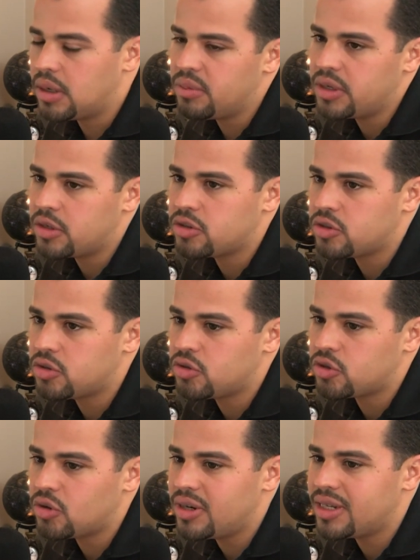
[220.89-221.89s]
I mean, because to a
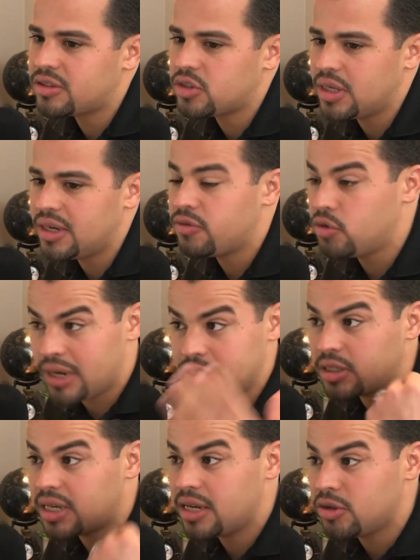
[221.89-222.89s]
certain extent, if you
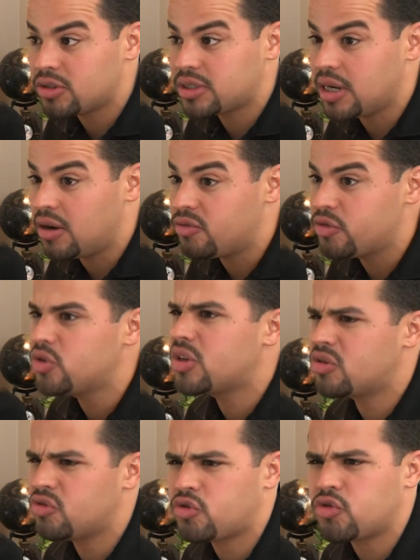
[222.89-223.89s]
educate yourself, you can
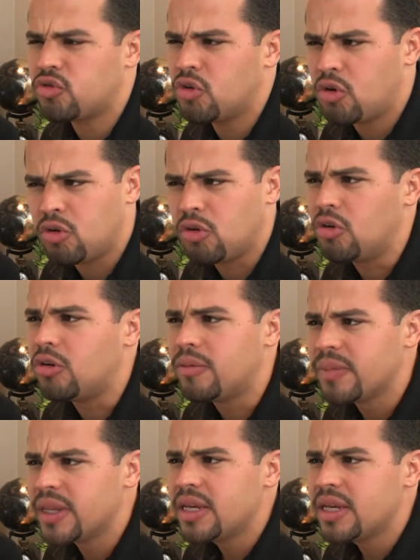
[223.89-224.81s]
control